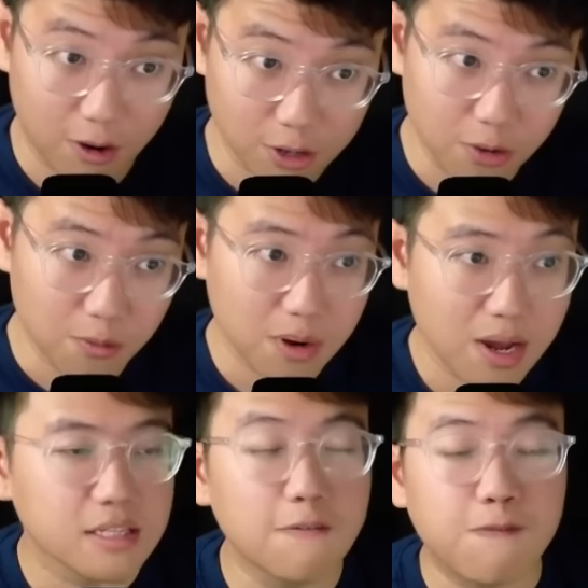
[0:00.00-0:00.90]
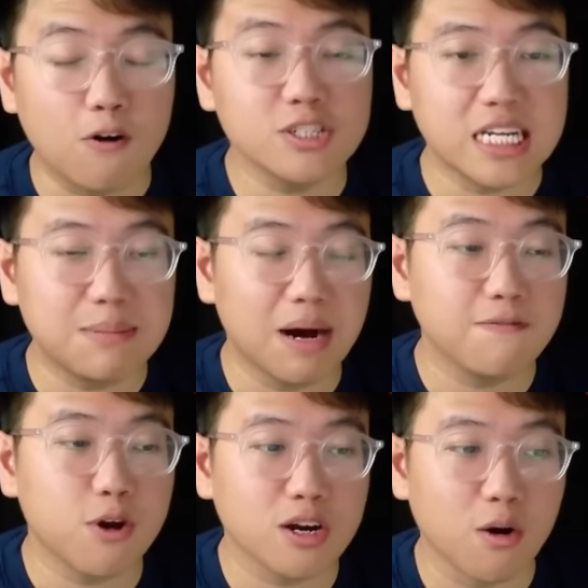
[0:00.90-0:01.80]
on you. The first
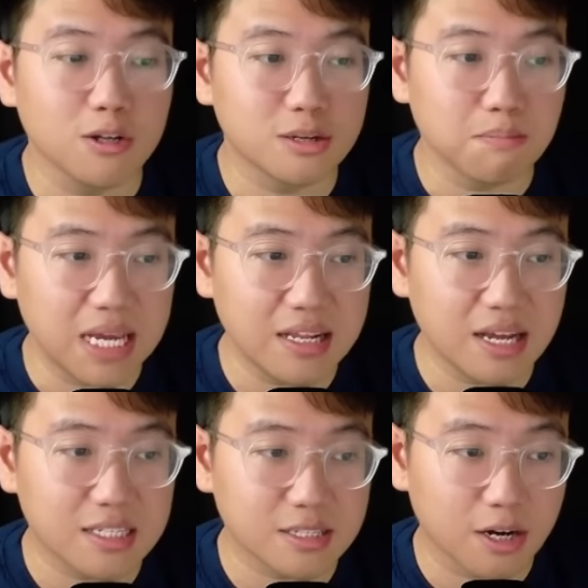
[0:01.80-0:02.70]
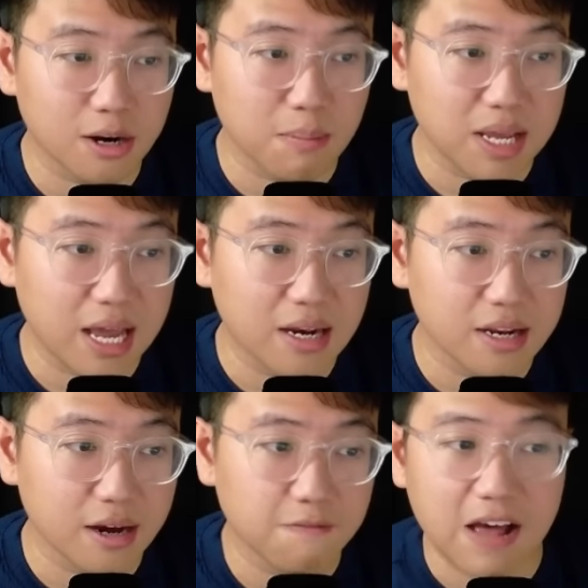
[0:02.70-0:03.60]
debuff you're going to meet is going to be in
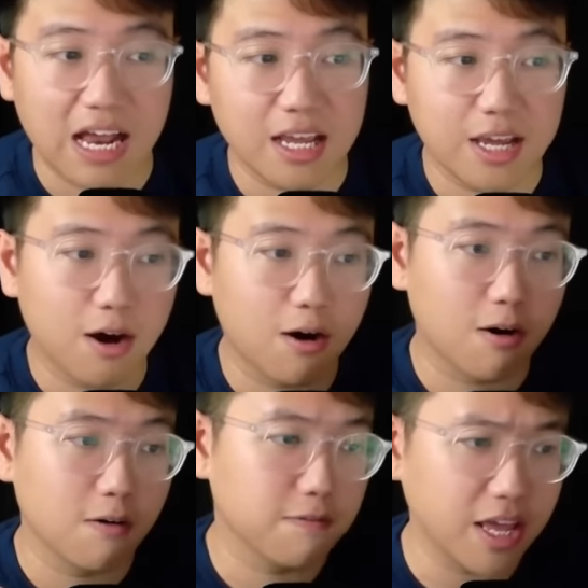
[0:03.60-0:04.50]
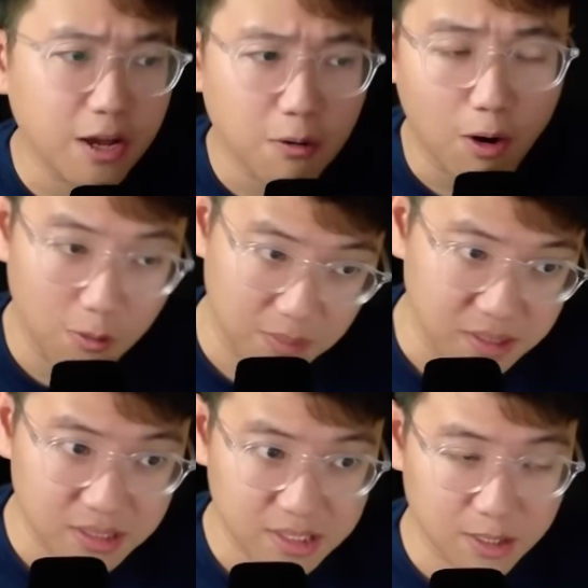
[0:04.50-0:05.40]
the Valley of Ill Omen.
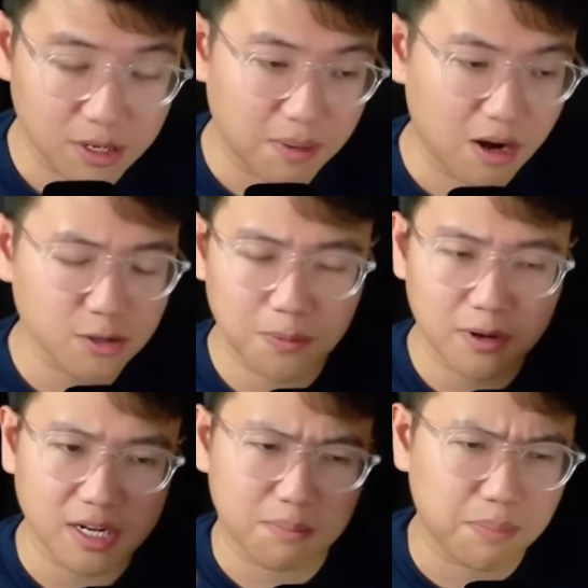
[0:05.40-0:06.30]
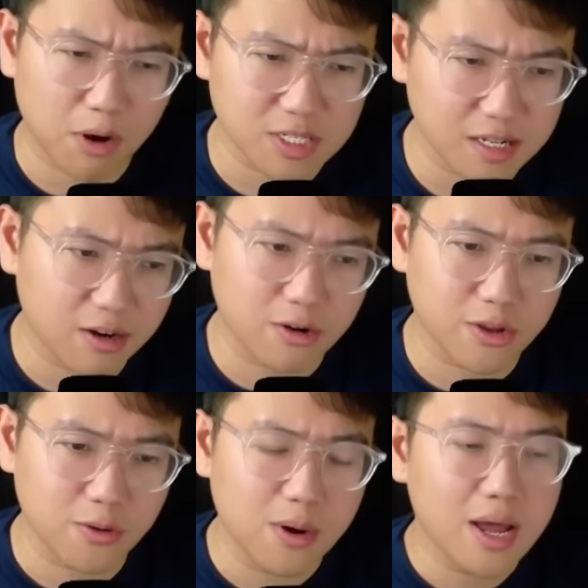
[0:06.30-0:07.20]
So the boss will put like a poison thing on
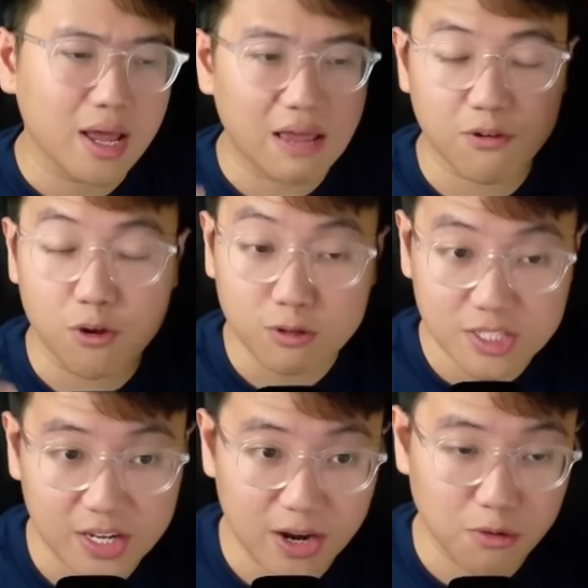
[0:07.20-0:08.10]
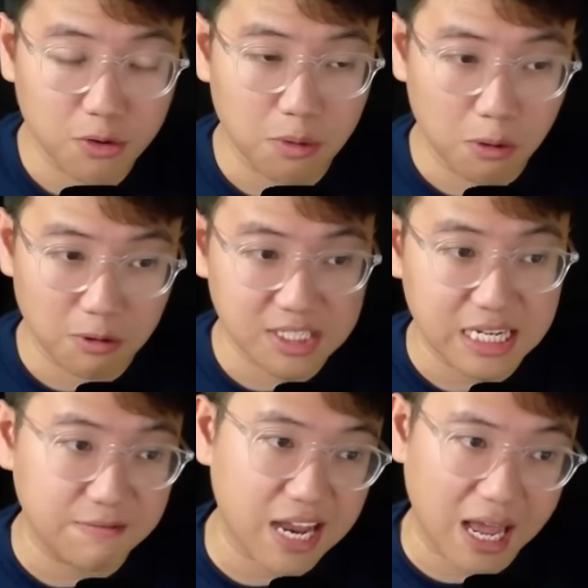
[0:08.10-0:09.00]
you. If you use skill, you will
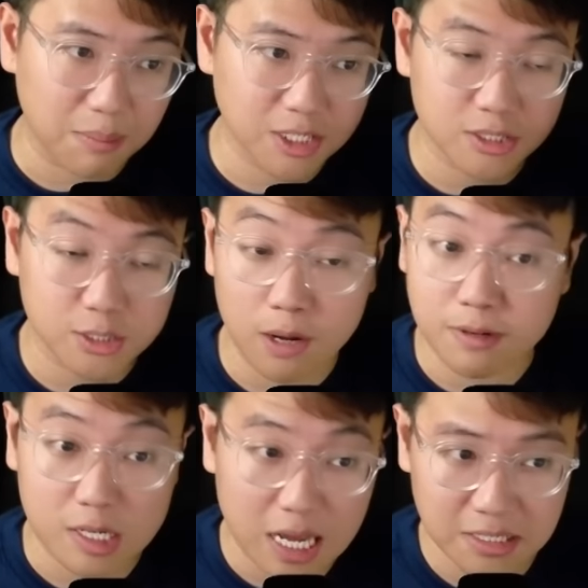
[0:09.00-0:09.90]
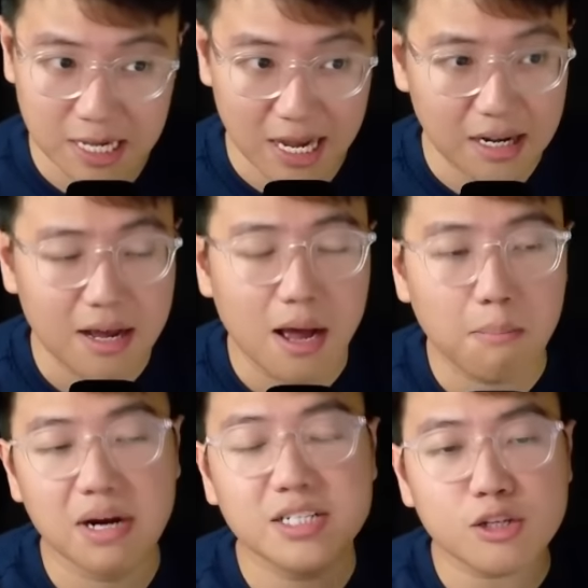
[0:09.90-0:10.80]
receive damage. So you have to cleanse that.
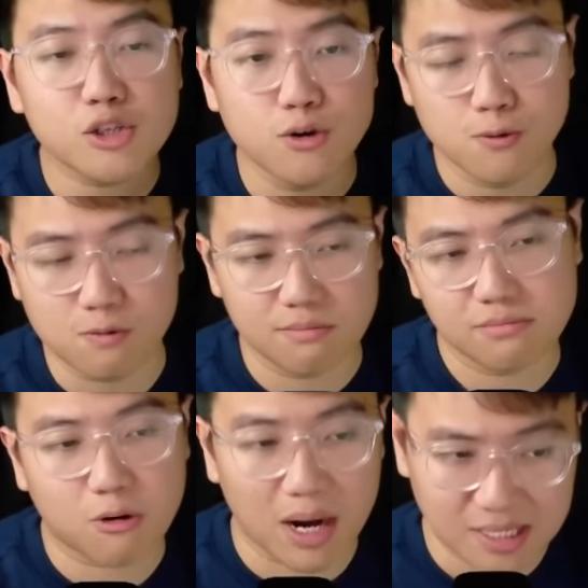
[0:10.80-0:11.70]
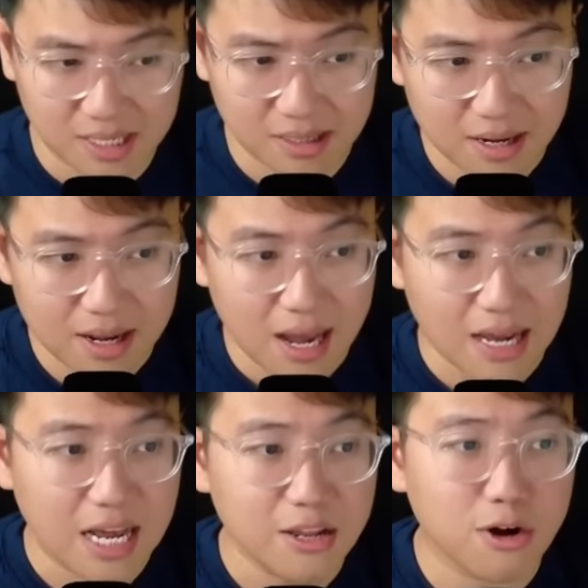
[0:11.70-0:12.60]
But it's not too crazy.
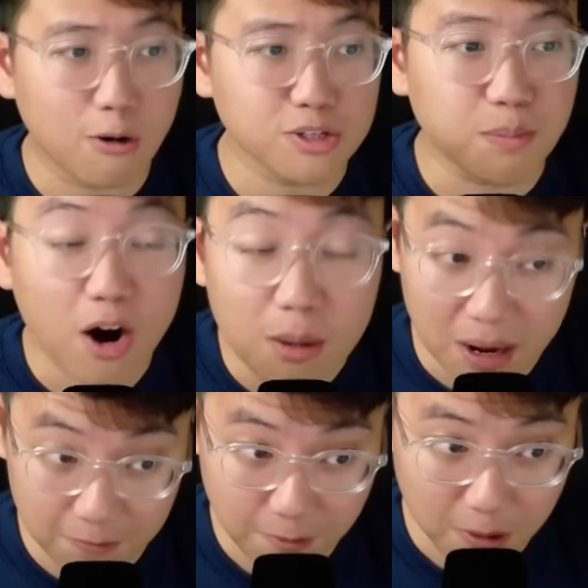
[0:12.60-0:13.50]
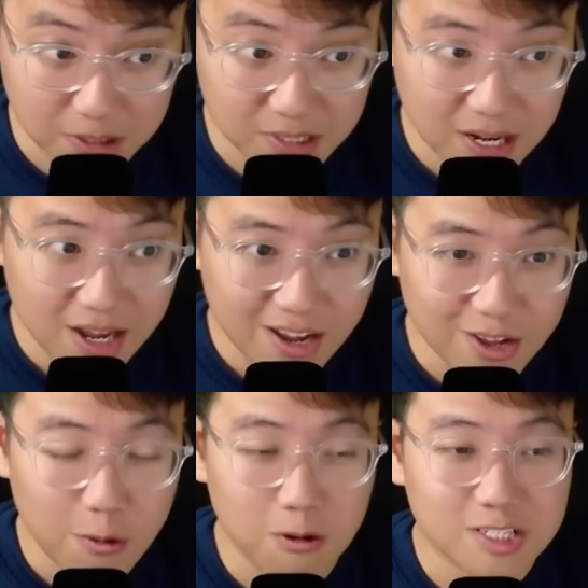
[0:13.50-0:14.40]
And then you go to Permafrost.
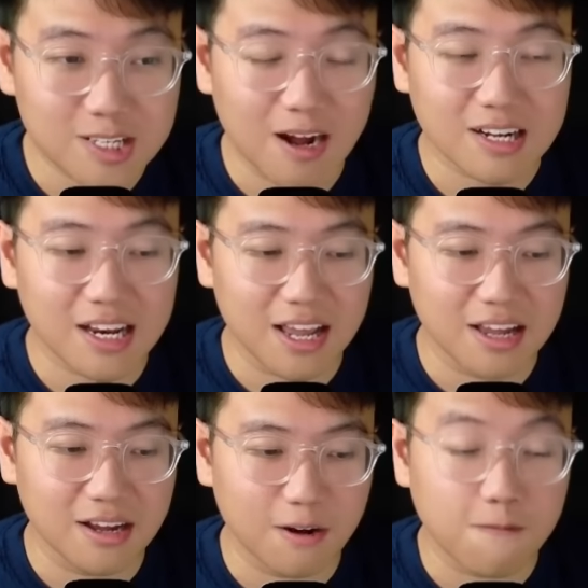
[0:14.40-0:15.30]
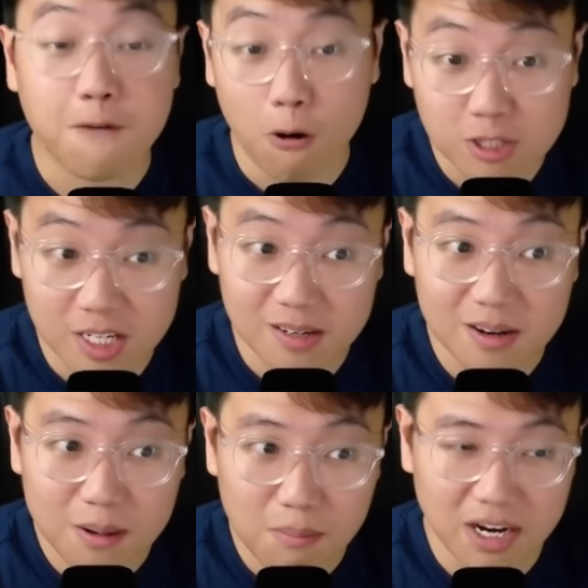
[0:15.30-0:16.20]
You will start getting frozen.
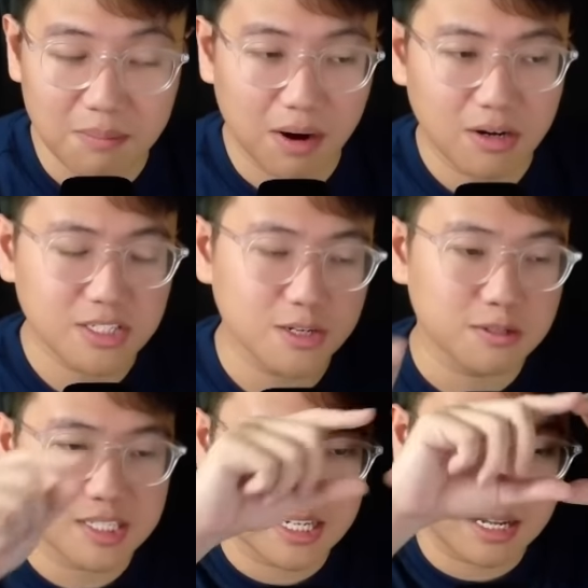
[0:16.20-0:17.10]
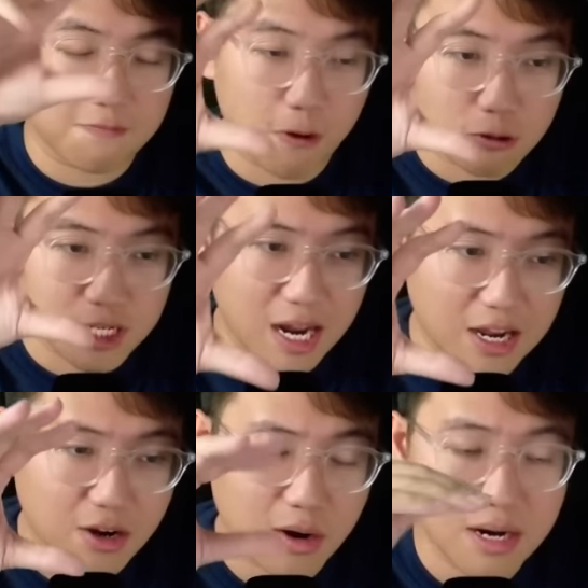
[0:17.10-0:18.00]
By the boss, you will see the frozen
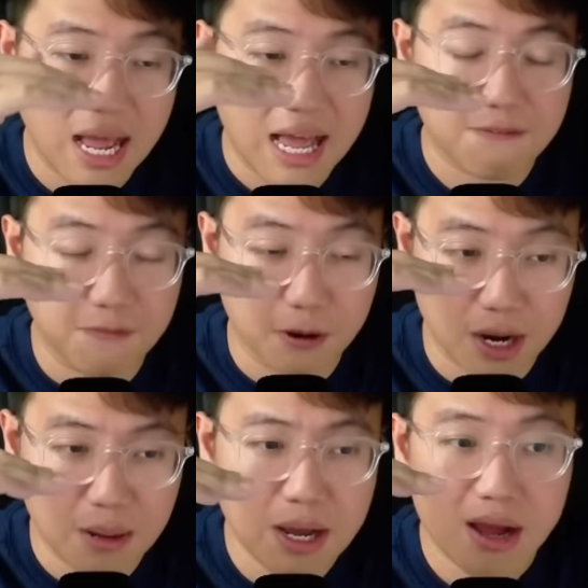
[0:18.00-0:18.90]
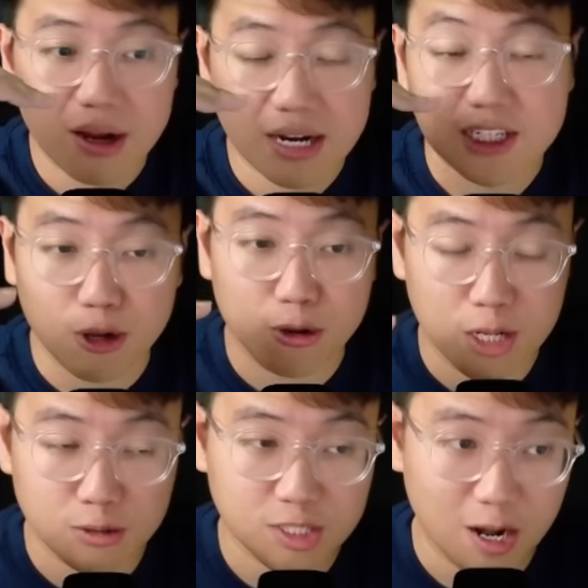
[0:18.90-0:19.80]
icon half filled up. That's why you
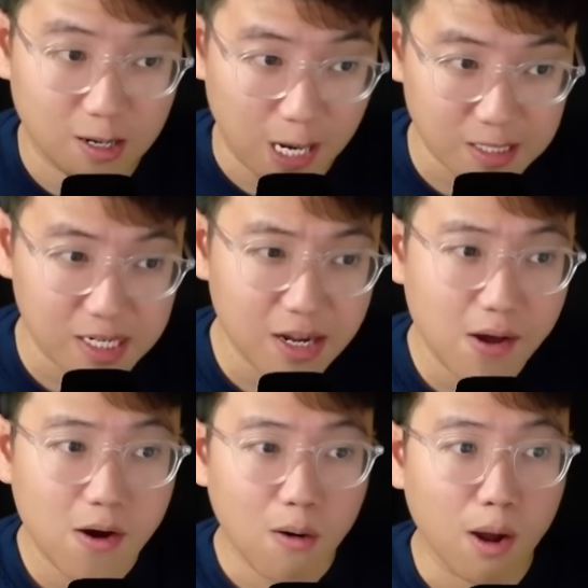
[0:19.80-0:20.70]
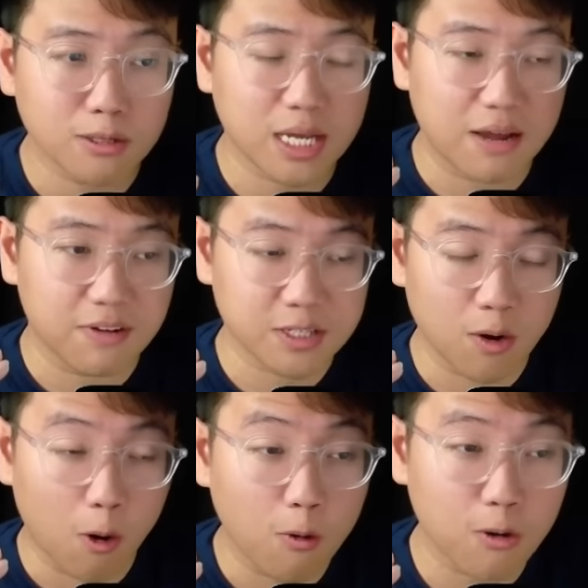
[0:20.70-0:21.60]
need to start cleansing. Or else if it's
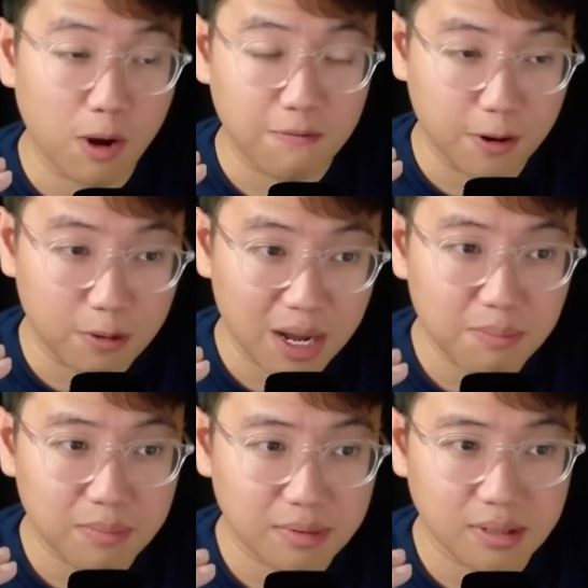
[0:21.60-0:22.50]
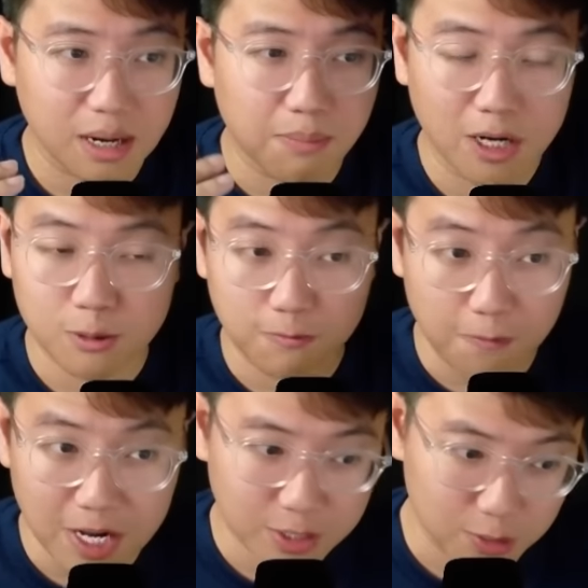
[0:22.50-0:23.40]
all the way filled up, the boss will
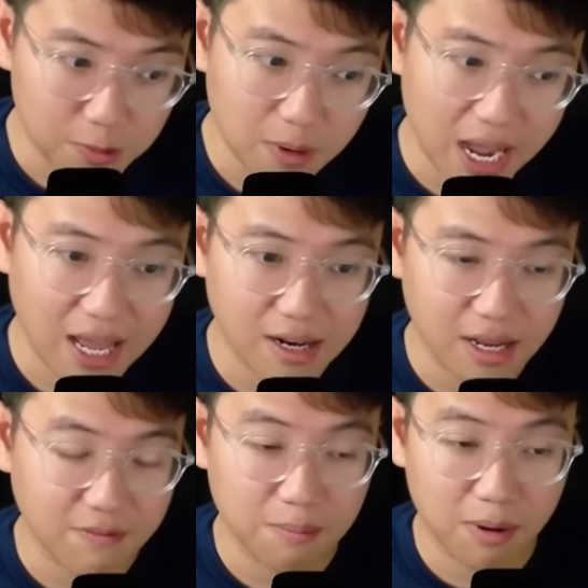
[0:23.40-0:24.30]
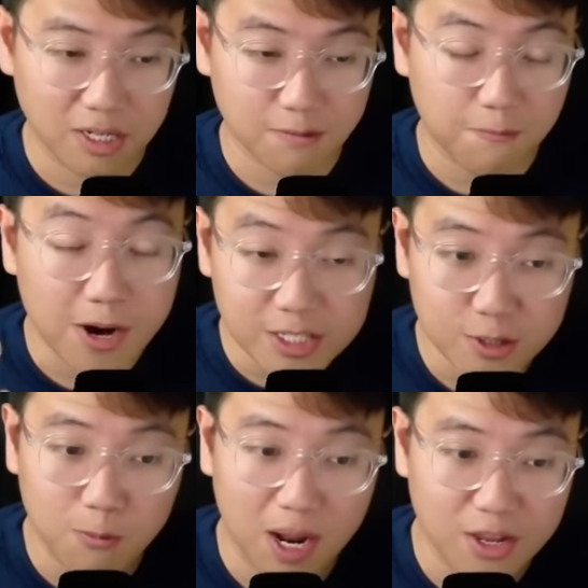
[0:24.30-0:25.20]
freeze you, and if the boss frees
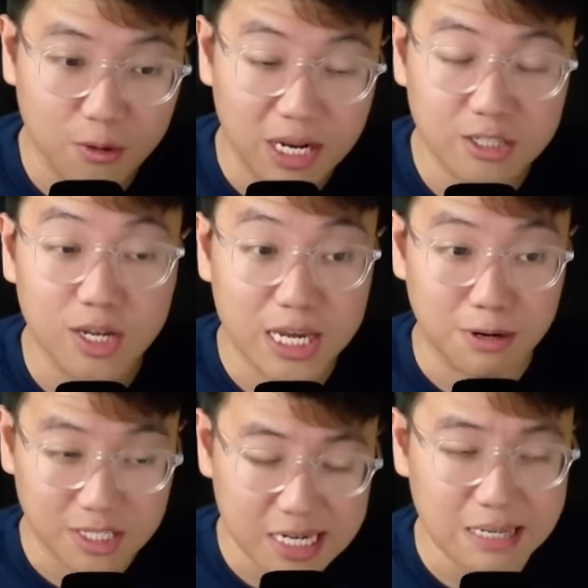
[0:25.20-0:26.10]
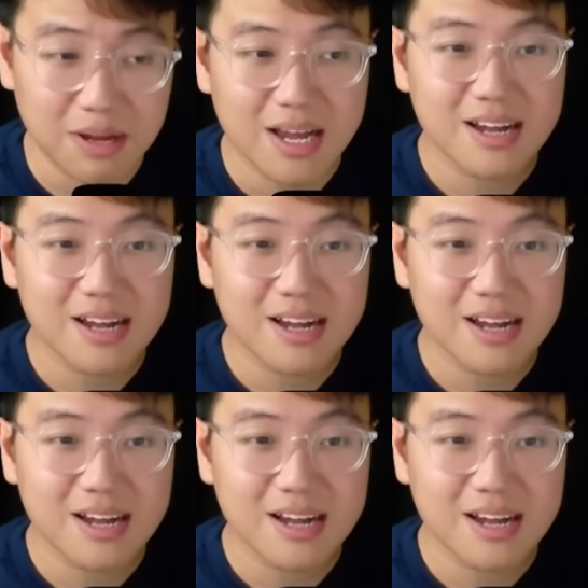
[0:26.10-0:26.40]
you when you need to heal the team